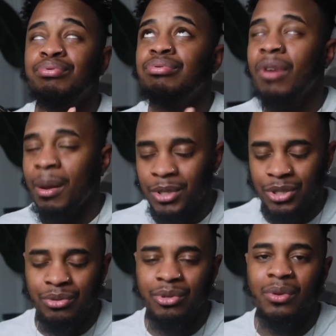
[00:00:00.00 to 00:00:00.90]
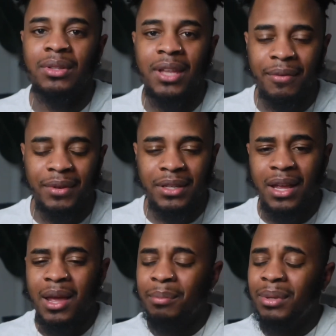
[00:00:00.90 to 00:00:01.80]
promise you you'll love it
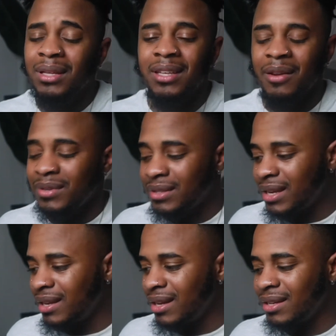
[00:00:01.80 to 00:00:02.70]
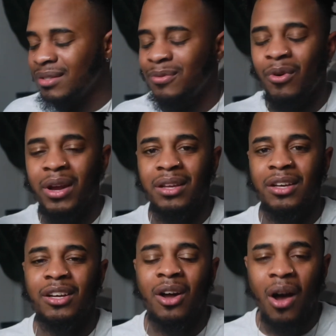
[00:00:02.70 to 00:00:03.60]
plus everything is for a
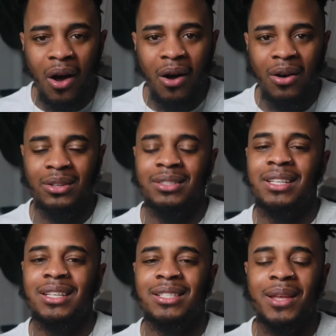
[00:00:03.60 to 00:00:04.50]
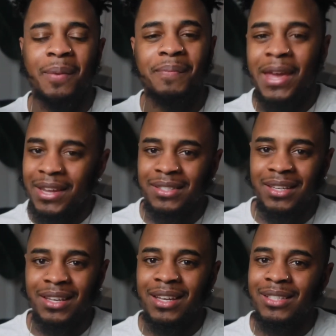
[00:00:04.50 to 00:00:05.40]
good cause it's
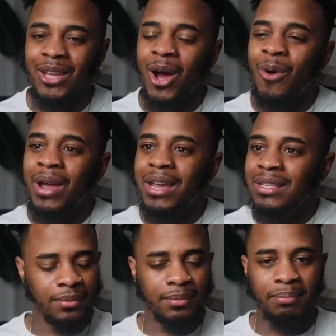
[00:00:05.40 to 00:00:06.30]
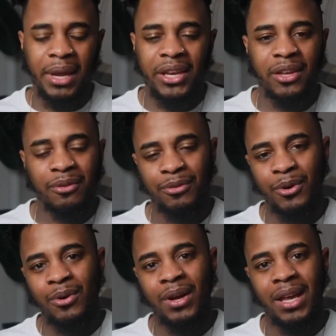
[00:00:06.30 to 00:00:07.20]
amazing it's always
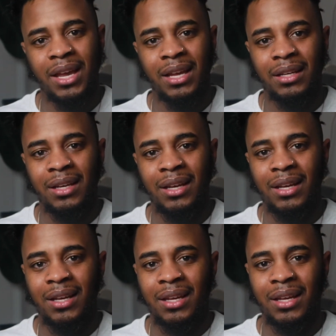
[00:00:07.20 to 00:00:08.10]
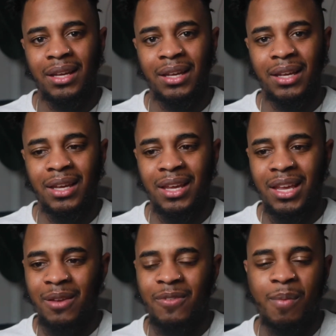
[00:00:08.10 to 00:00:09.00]
meaningful and
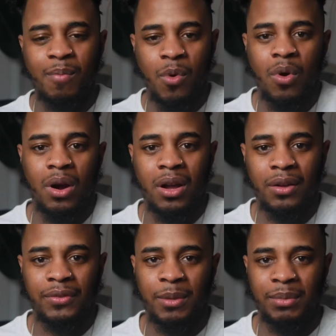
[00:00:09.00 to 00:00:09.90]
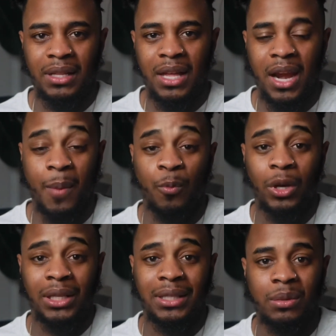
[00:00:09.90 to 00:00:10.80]
even more of something that I'm
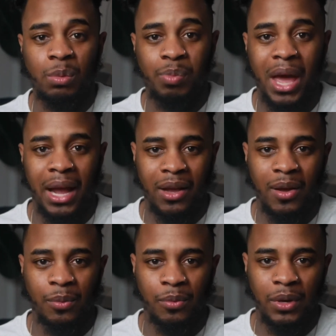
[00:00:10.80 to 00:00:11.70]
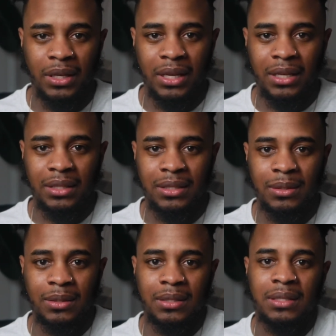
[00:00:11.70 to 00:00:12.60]
willing to back up when it's
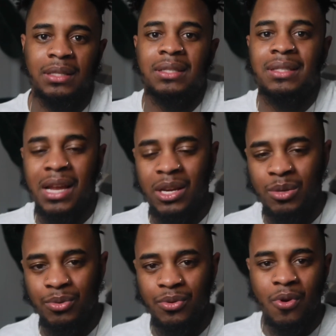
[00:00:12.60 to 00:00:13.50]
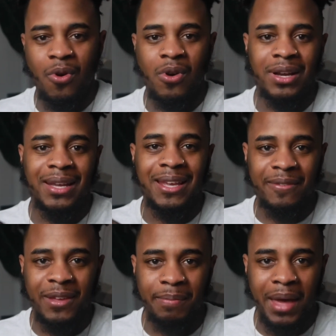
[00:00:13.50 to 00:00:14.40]
sustainable or
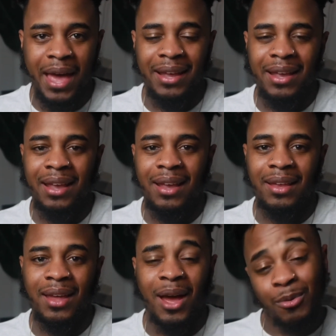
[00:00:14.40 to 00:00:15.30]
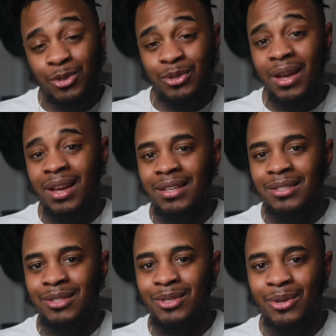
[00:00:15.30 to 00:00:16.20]
giving back and I want you
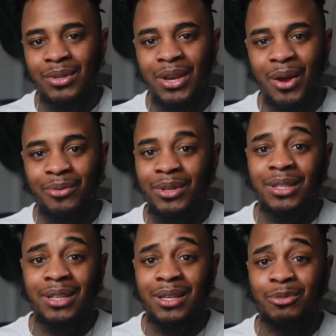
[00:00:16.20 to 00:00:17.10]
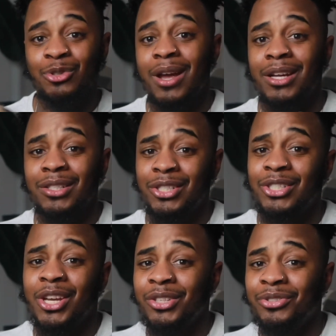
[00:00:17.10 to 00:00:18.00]
guys to know that I really am trying to
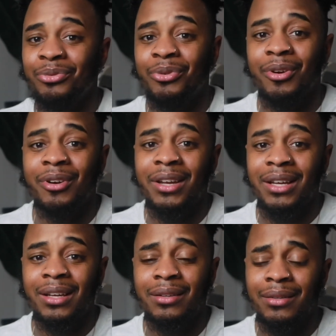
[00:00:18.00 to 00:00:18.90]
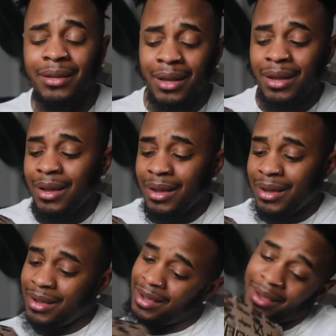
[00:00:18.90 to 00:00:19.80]
change the world and
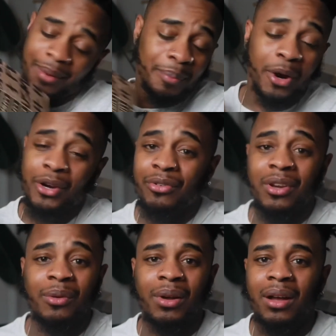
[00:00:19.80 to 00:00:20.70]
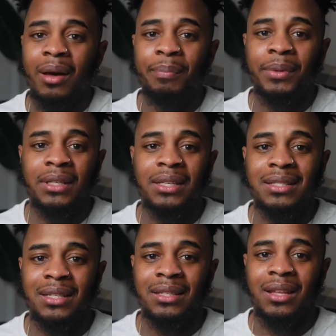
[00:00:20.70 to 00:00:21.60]
partnering with
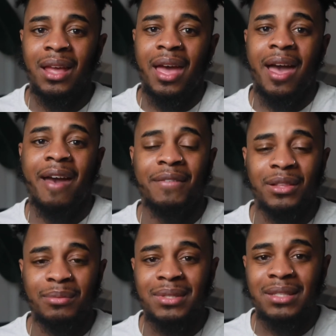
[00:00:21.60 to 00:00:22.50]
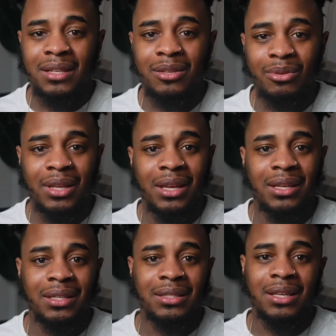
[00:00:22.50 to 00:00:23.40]
companies and having them send you
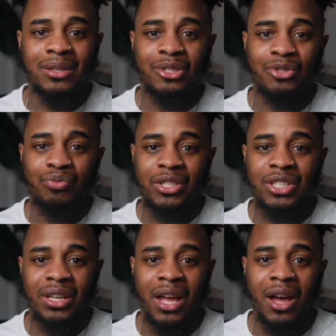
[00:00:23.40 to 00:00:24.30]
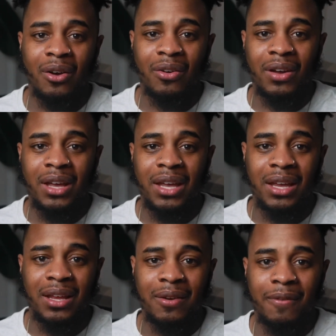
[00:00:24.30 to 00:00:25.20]
things and just reaching out
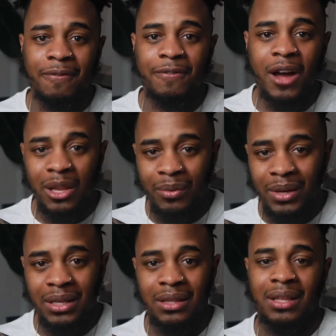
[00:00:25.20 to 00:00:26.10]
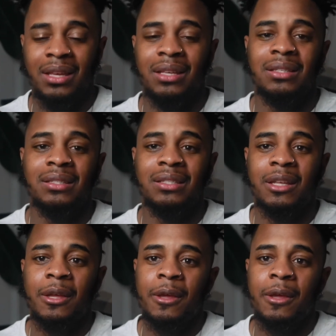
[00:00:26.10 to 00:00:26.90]
and following things